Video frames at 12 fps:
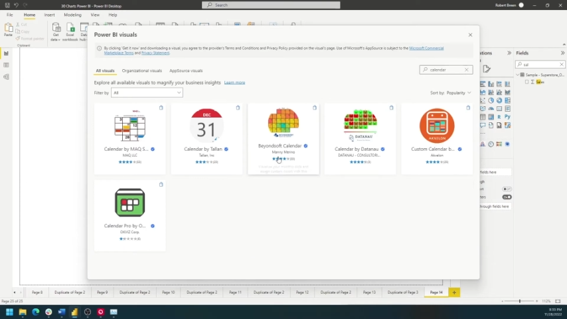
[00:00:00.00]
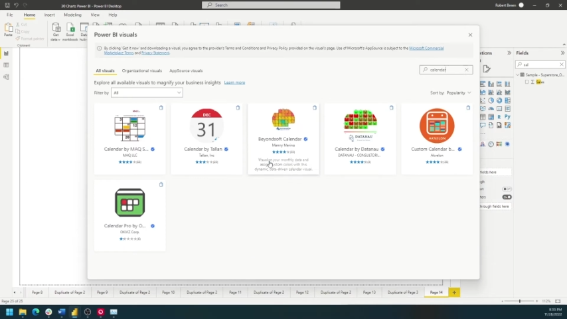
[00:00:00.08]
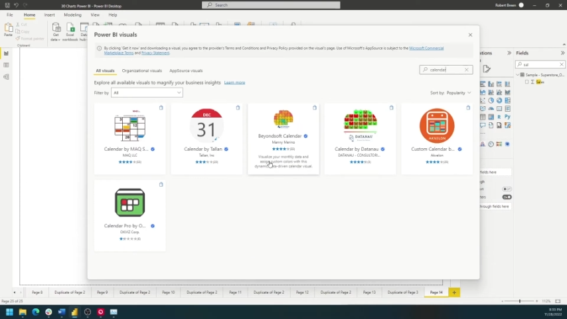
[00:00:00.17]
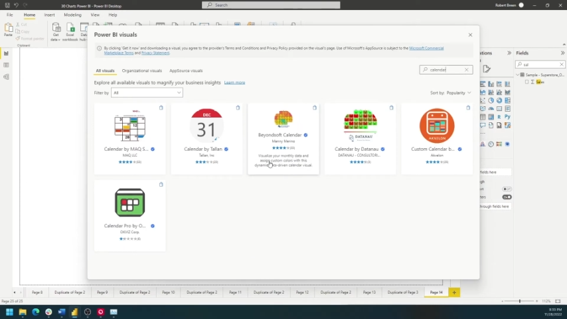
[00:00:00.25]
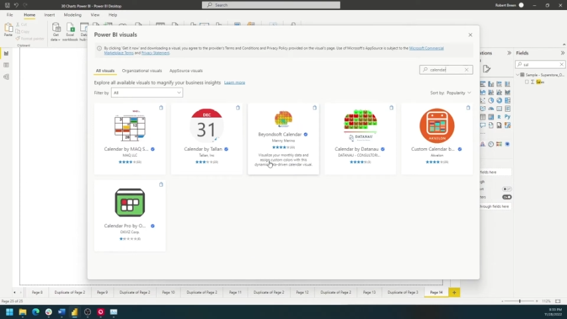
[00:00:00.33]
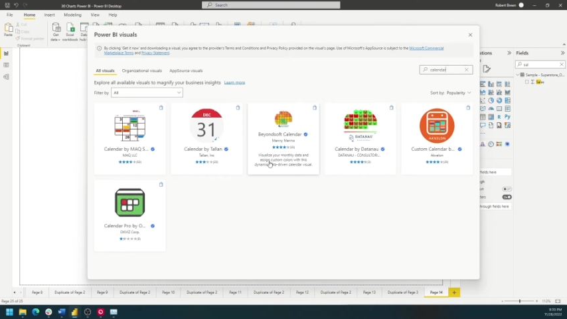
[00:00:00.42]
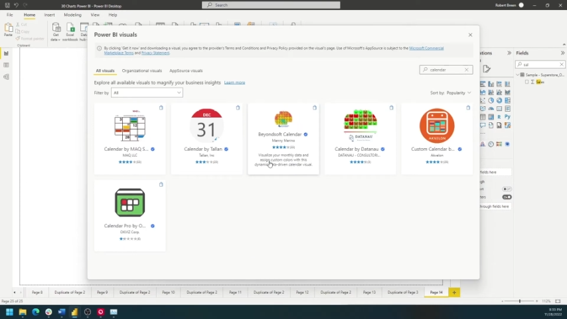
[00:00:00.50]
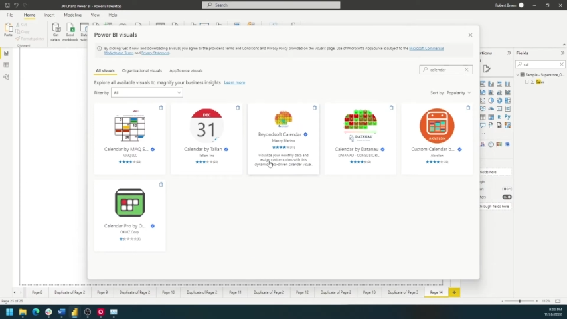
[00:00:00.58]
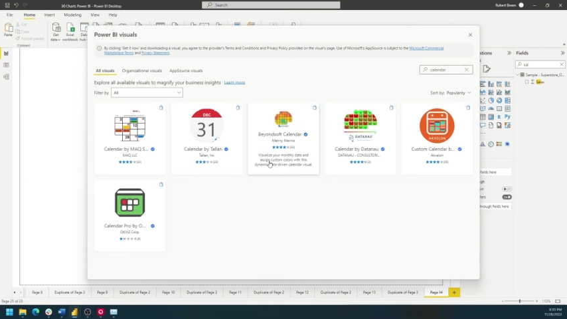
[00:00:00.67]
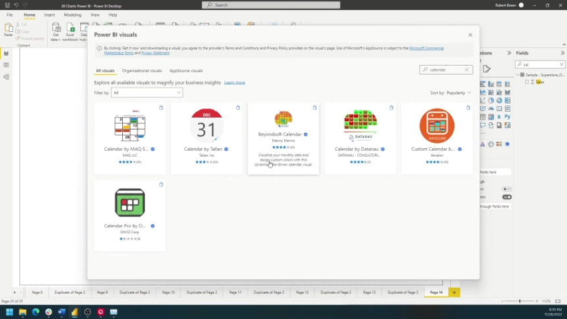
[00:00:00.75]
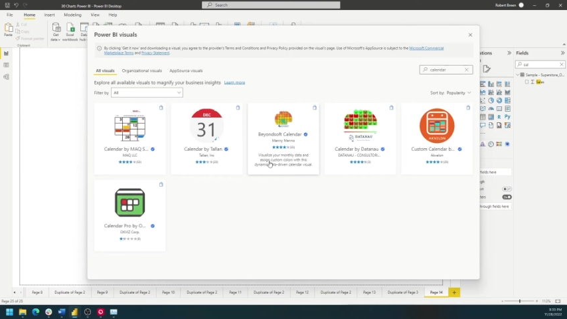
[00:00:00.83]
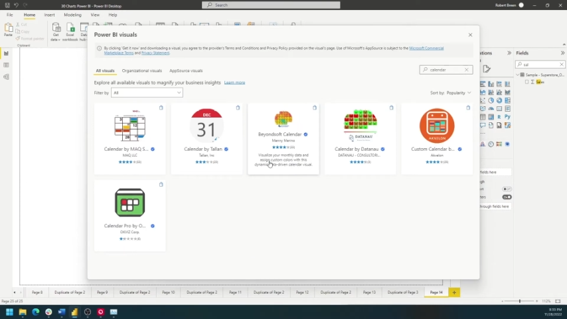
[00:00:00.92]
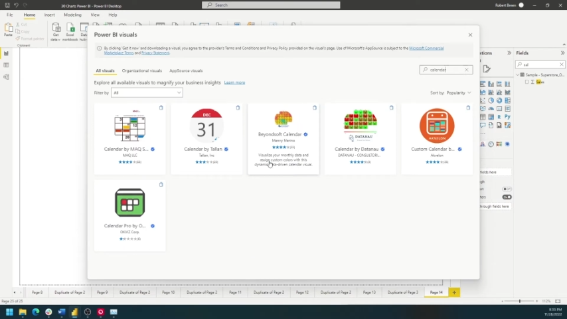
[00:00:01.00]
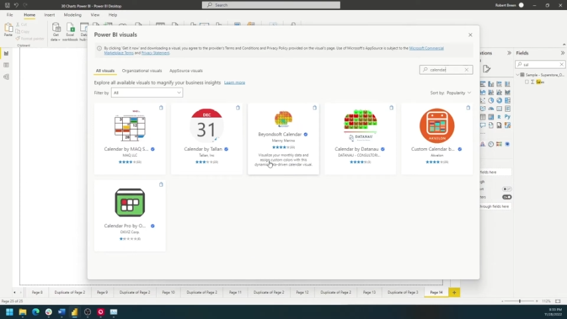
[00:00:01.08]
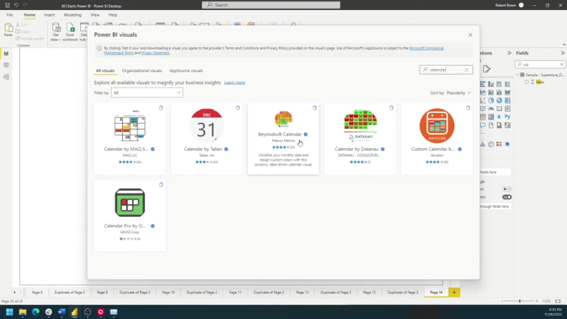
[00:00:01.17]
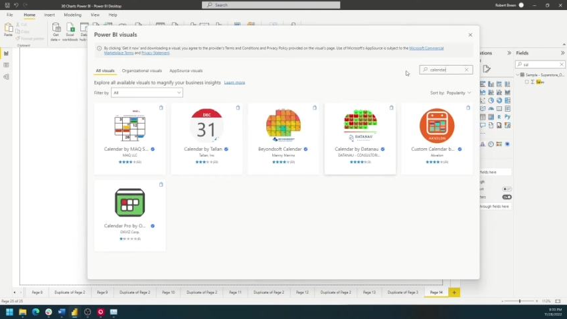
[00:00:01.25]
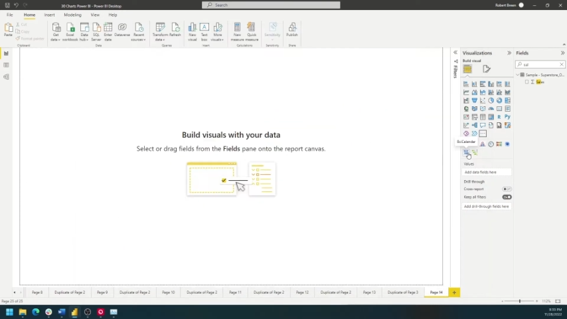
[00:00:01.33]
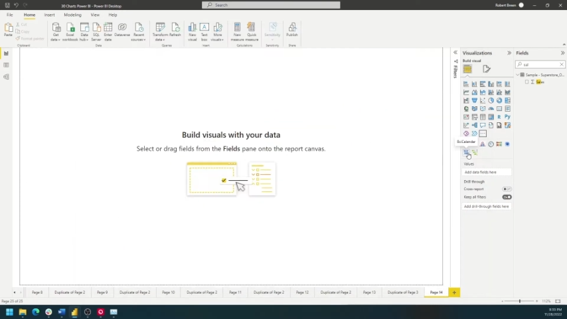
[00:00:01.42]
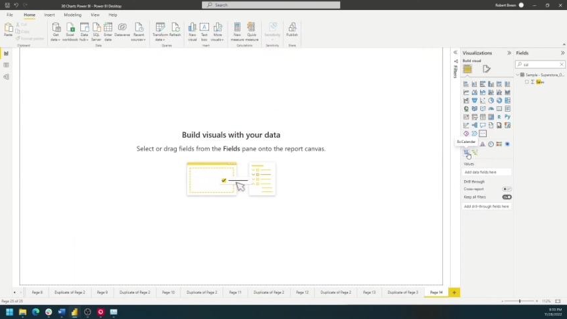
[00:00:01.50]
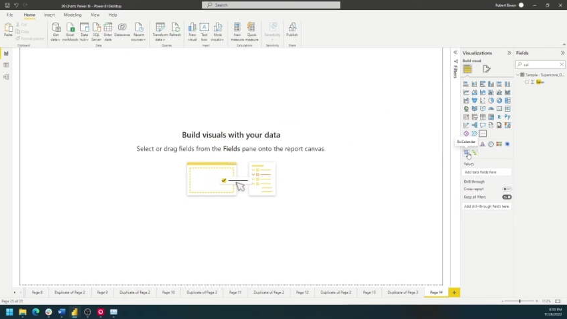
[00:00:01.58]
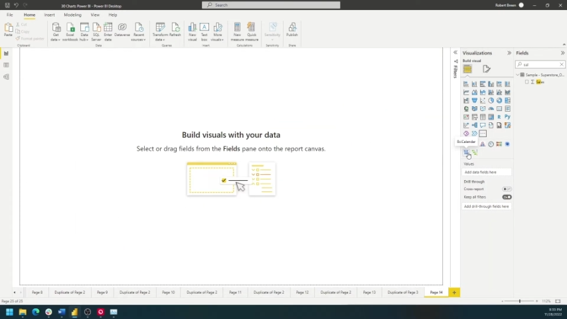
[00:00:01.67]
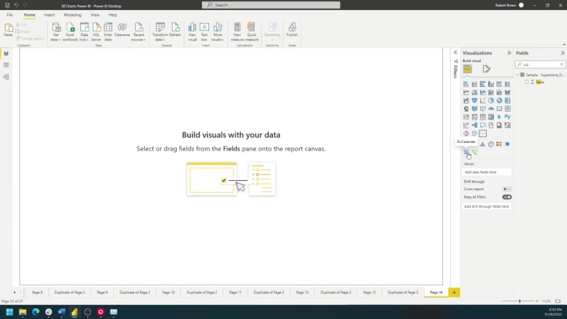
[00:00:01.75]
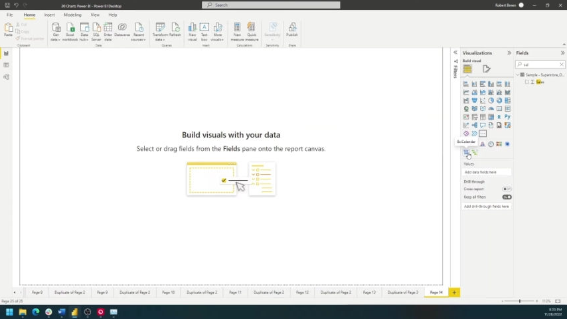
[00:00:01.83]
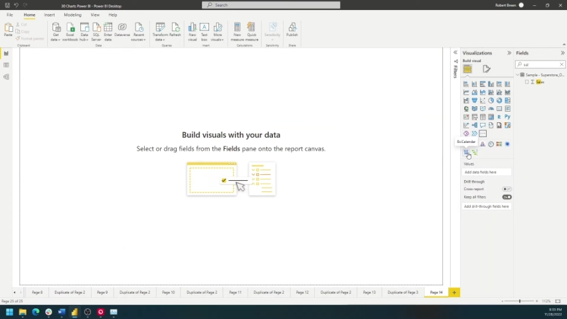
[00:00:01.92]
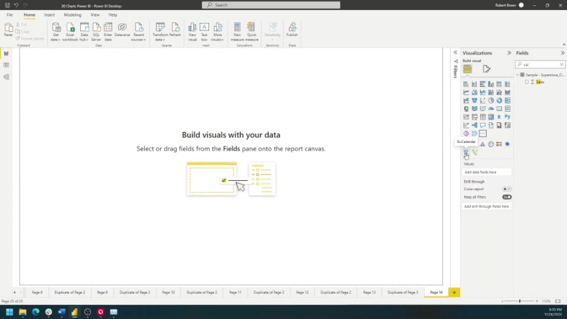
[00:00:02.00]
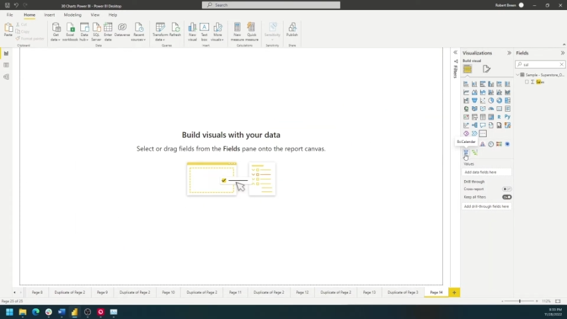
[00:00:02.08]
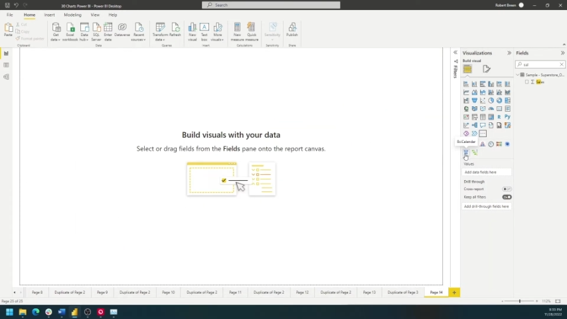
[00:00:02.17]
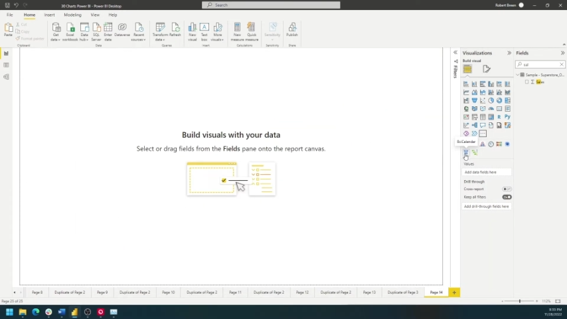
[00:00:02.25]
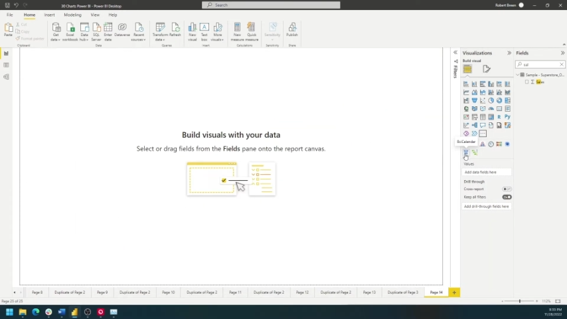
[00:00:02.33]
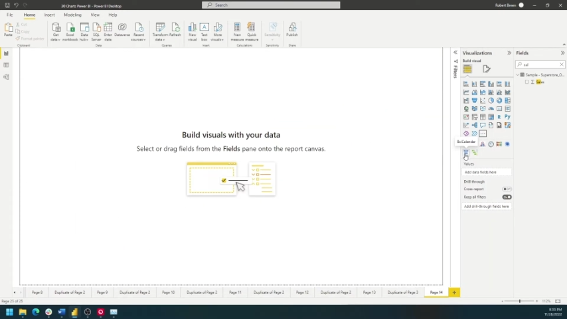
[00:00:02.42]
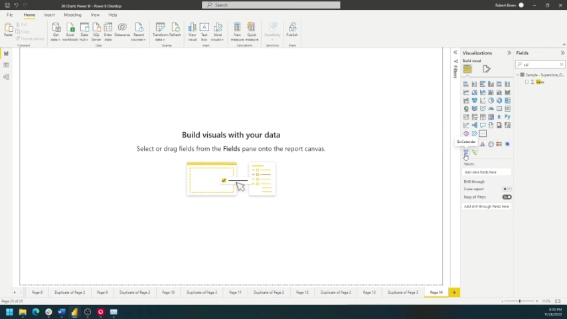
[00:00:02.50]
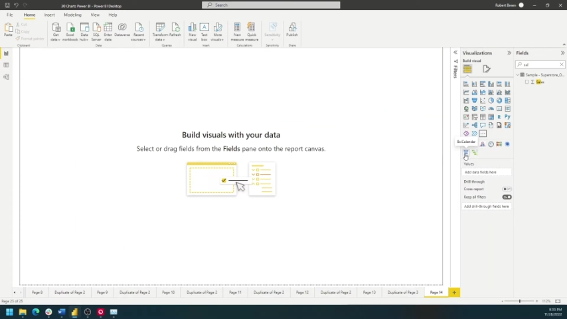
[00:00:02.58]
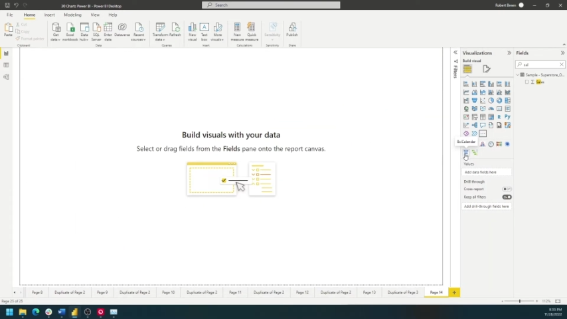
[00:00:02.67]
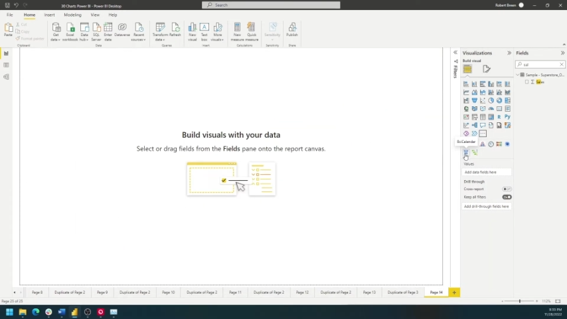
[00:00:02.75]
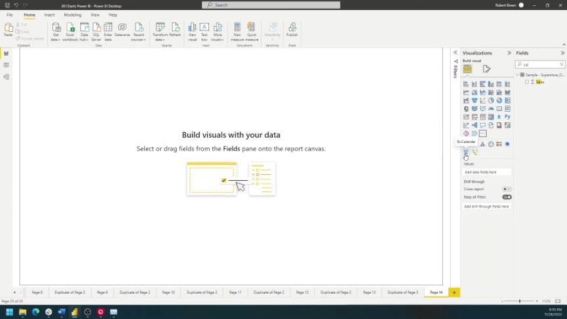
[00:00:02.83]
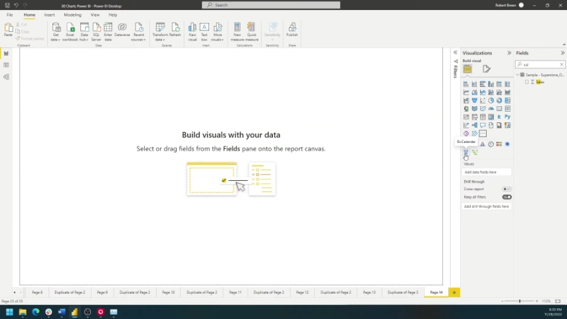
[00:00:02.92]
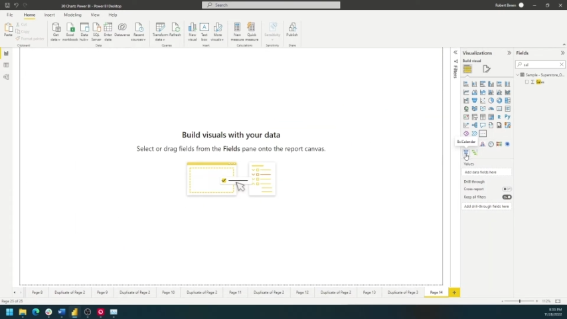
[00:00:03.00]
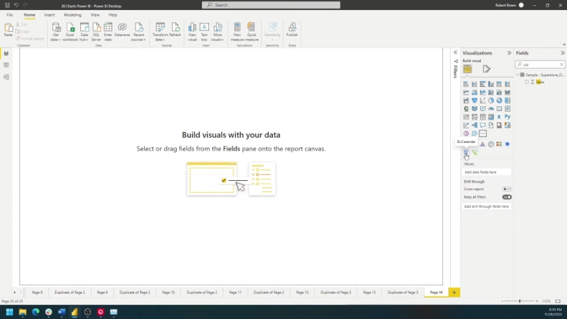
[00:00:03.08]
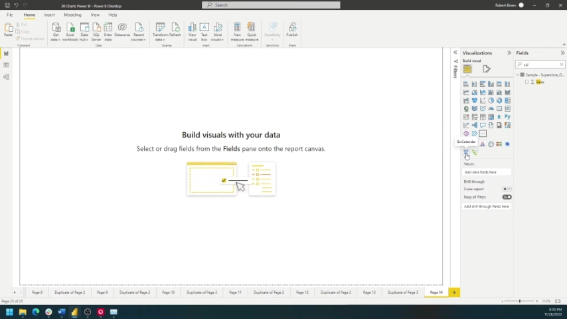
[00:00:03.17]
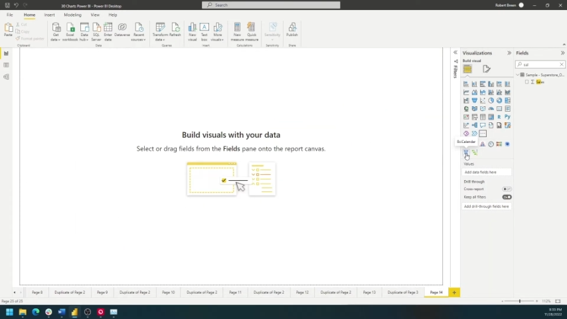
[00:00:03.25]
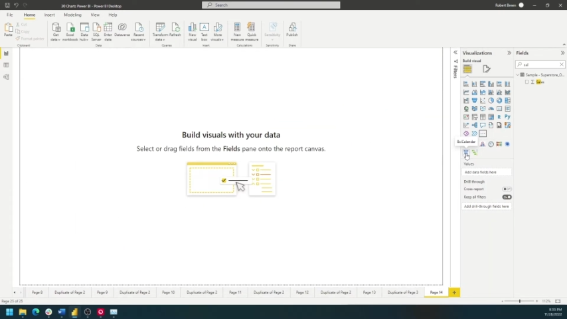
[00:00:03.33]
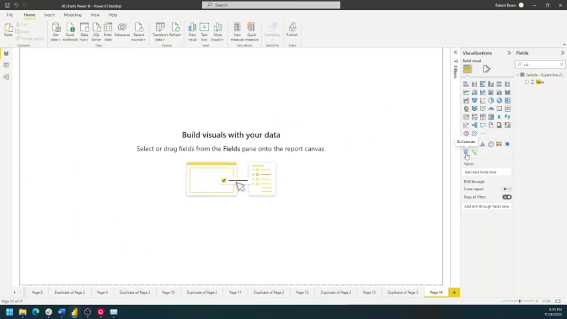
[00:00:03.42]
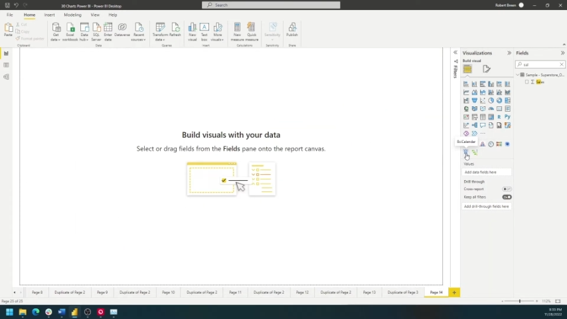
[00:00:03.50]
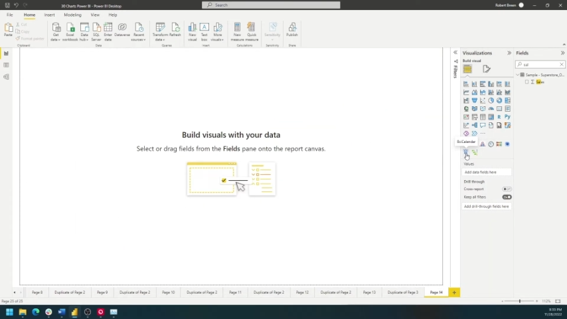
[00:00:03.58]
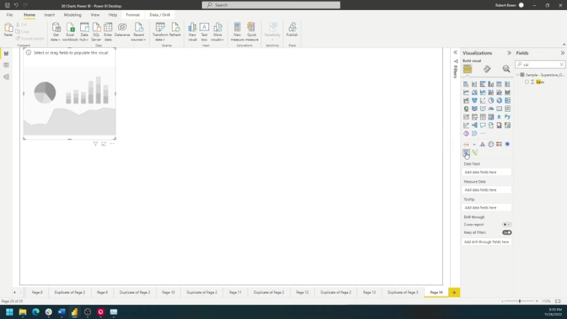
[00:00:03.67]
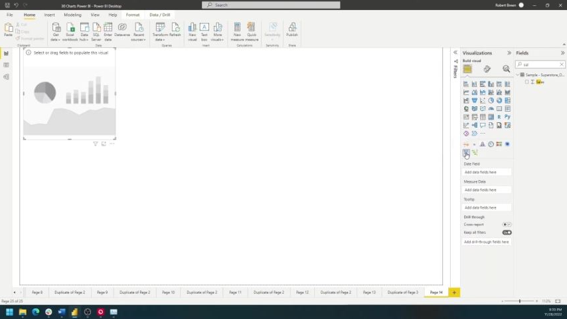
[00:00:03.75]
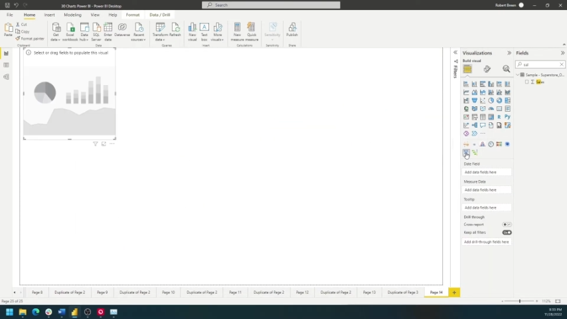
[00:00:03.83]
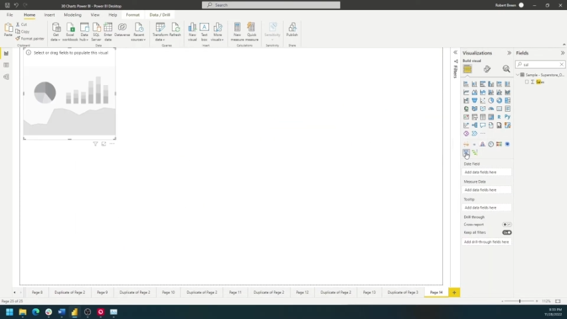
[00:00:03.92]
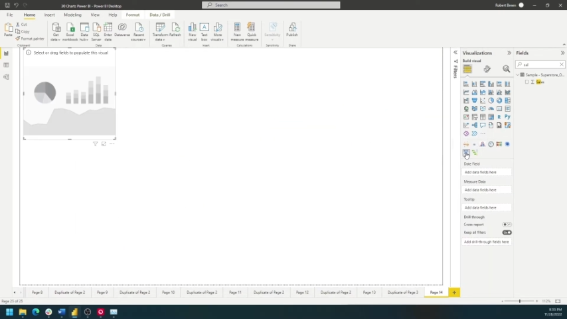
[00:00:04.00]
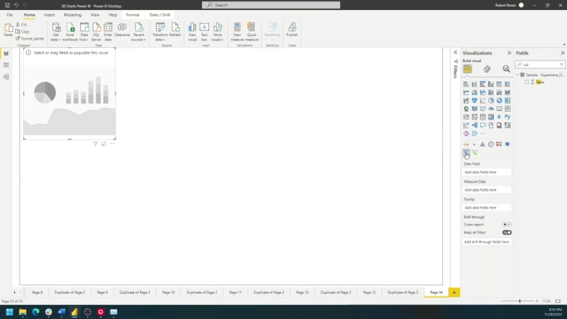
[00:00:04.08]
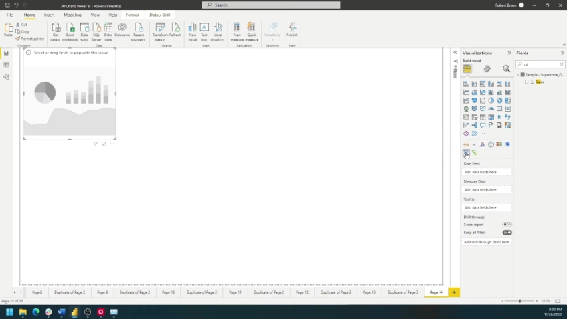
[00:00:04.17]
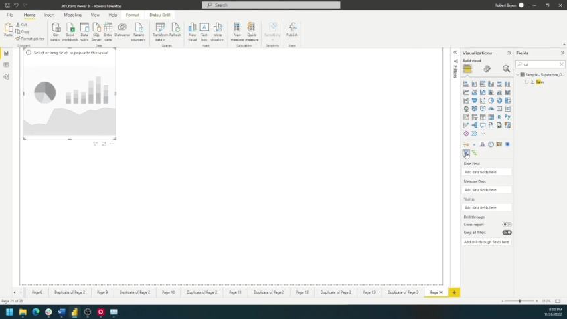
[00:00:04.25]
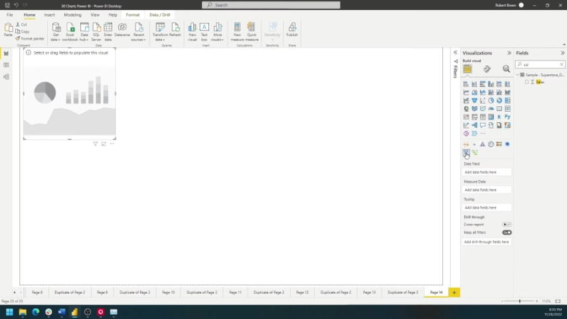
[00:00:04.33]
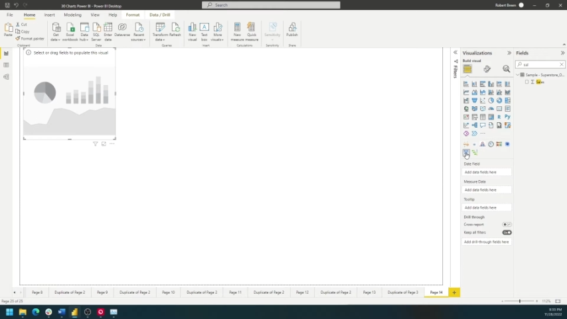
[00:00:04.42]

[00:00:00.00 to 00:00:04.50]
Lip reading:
[unreadable: no face in view]